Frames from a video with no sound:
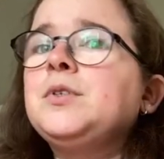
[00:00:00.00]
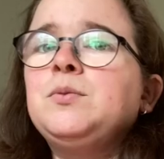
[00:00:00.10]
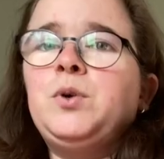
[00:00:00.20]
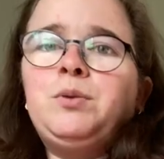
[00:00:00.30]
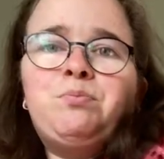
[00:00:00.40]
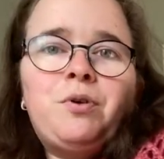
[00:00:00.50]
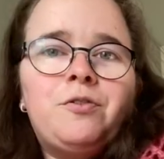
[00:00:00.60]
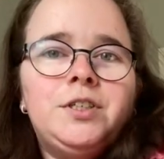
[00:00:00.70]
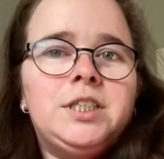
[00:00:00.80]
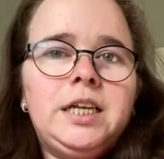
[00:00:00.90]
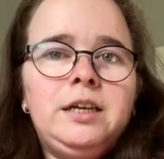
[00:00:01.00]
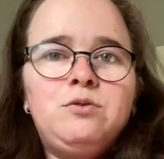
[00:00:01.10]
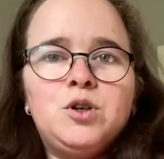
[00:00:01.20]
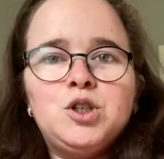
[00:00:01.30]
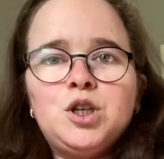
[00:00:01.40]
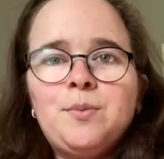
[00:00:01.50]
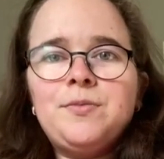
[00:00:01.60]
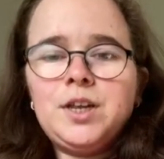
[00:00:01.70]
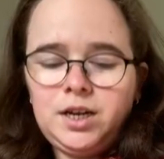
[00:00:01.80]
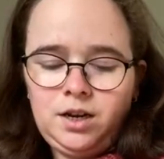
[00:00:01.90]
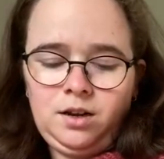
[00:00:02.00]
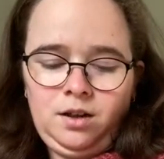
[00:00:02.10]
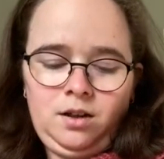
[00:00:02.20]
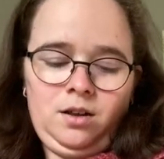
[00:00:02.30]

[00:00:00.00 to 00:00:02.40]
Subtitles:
with puffy sleeves or something.